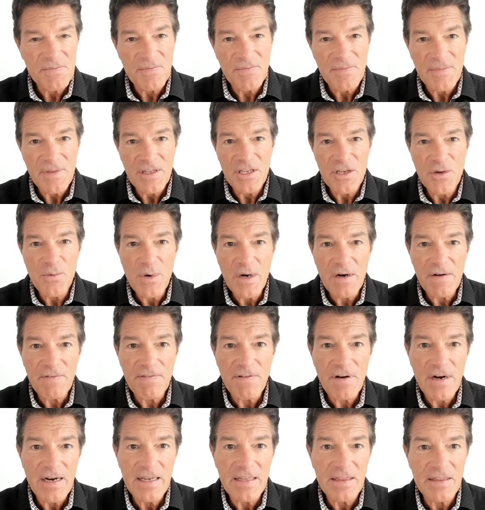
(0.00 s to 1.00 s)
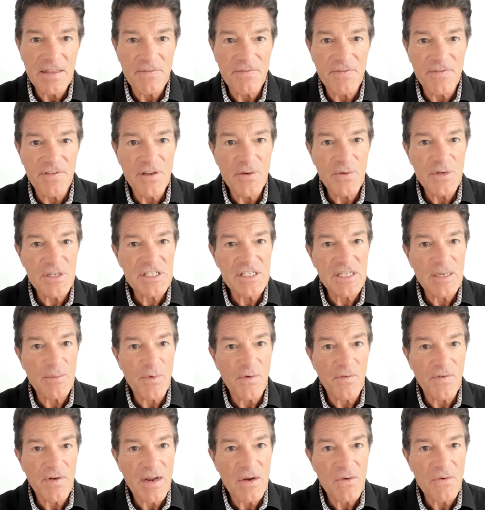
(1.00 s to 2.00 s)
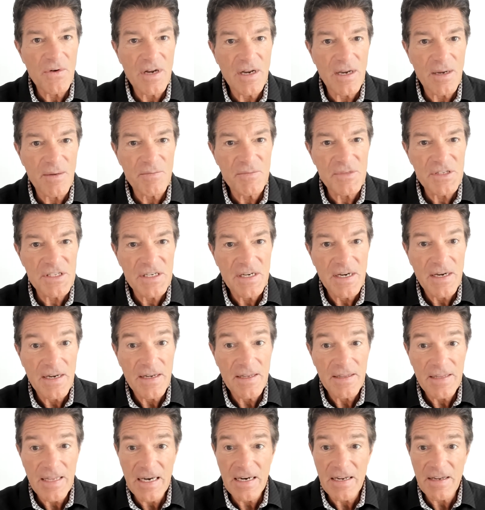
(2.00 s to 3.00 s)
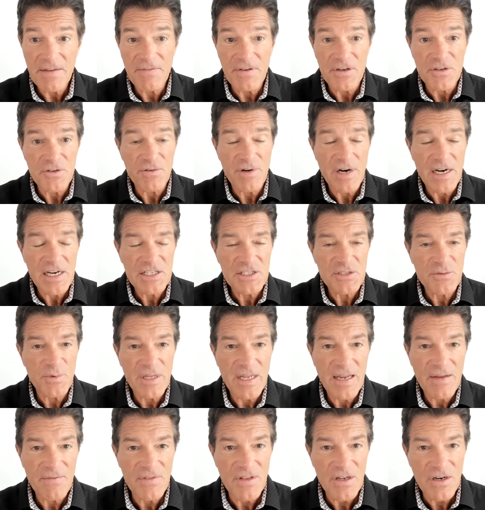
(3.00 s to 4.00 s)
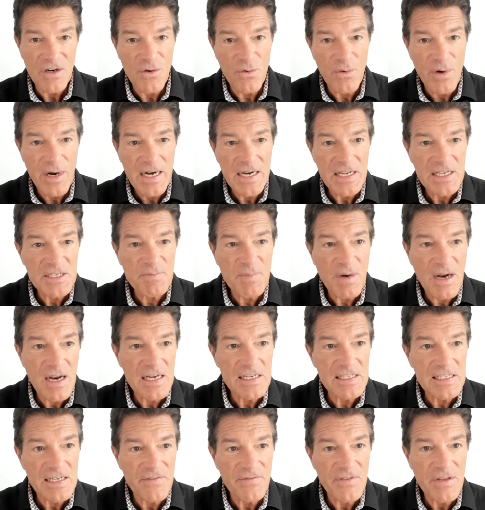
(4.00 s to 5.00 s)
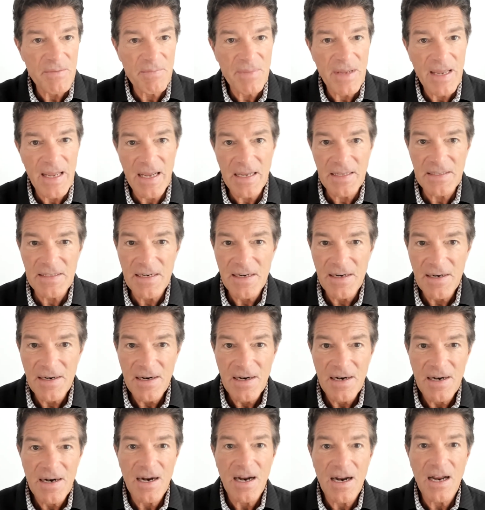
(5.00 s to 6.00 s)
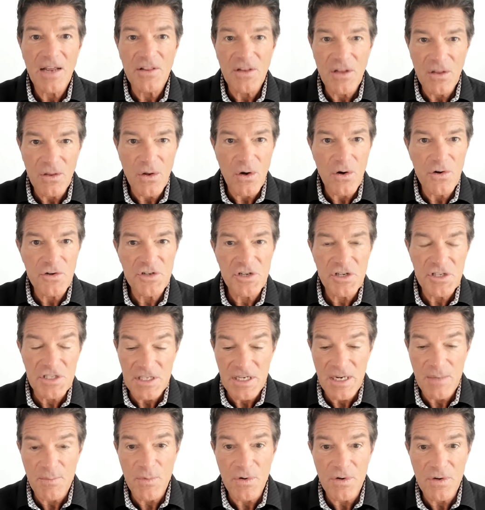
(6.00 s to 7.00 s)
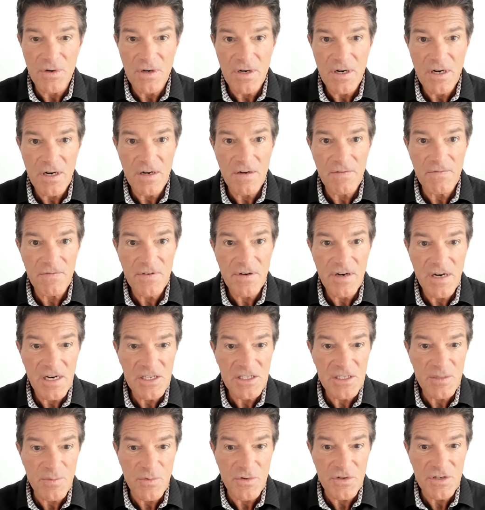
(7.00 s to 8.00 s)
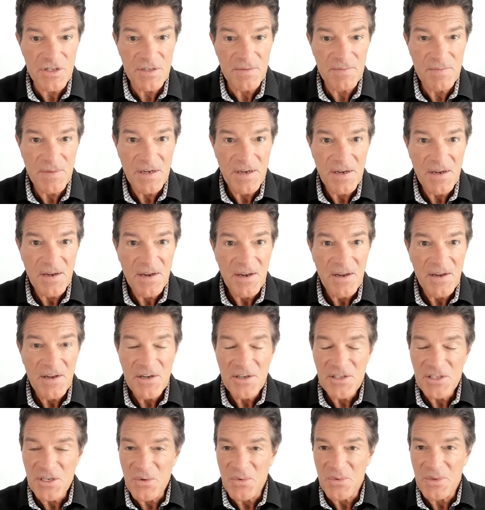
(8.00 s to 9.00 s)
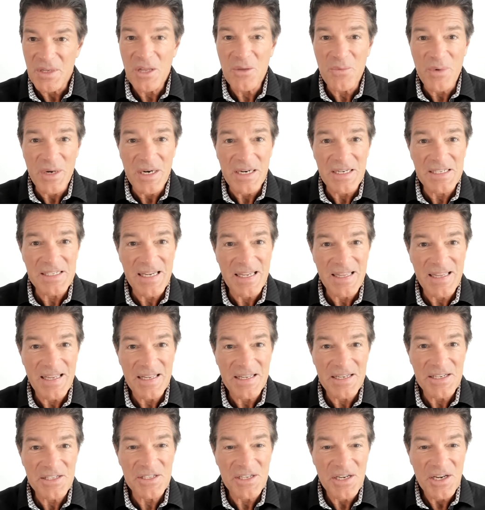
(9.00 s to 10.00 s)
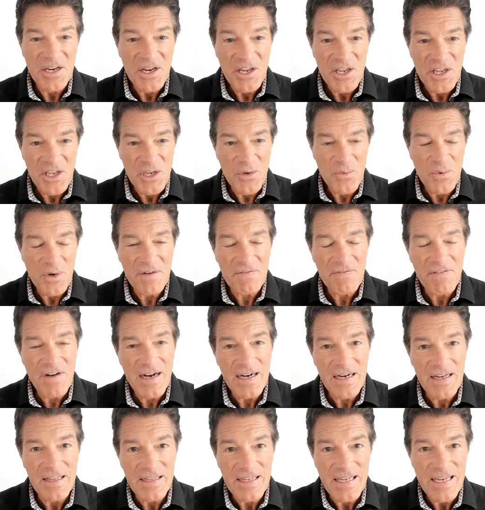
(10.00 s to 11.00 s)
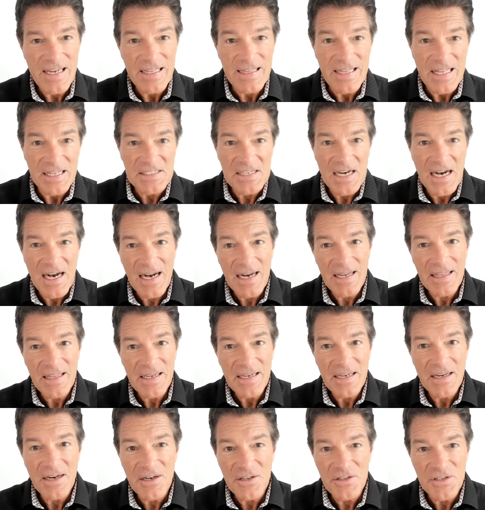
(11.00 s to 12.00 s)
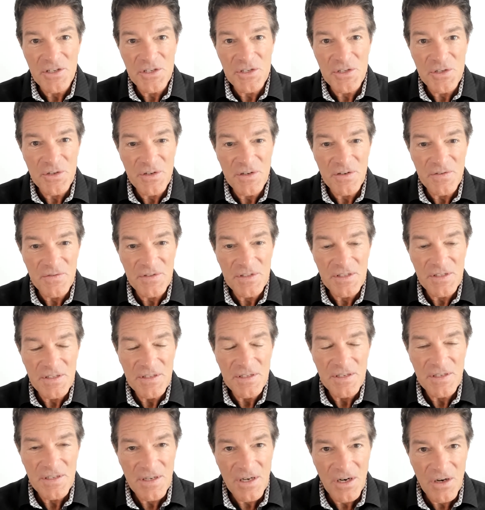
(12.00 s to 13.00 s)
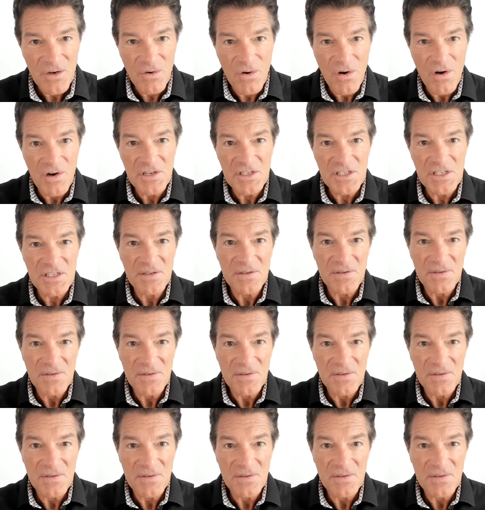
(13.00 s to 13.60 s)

you want to find the fewest number of outcomes that, if addressed, would have the greatest positive impact on the largest number of customers. So another way to say that is you want to find a need that's highly underserved across